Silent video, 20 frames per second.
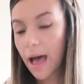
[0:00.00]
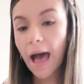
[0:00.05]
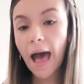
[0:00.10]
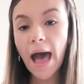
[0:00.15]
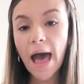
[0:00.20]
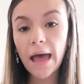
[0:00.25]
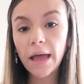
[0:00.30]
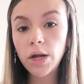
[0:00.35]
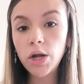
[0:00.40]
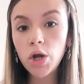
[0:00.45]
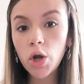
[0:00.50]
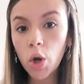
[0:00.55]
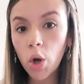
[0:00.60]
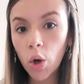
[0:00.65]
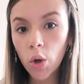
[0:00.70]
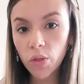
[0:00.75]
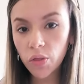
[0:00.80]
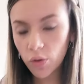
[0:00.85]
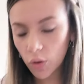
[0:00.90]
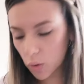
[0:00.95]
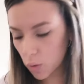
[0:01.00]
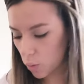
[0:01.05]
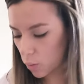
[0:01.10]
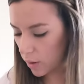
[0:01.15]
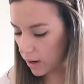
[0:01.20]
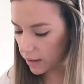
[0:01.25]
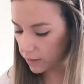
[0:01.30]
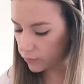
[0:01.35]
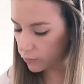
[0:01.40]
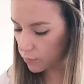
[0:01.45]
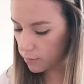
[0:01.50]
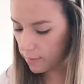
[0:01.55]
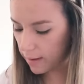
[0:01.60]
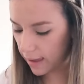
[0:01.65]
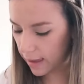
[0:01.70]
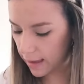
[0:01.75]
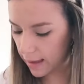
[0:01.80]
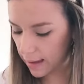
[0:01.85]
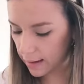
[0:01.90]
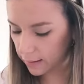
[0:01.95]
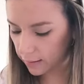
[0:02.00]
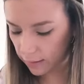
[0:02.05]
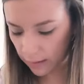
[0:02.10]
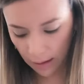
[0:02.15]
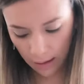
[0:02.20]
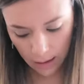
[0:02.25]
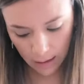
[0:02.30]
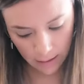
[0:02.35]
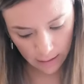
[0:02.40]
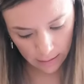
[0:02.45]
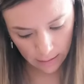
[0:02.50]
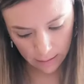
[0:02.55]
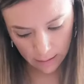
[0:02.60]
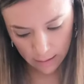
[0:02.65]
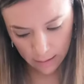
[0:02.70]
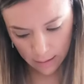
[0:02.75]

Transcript: another way to make a 10.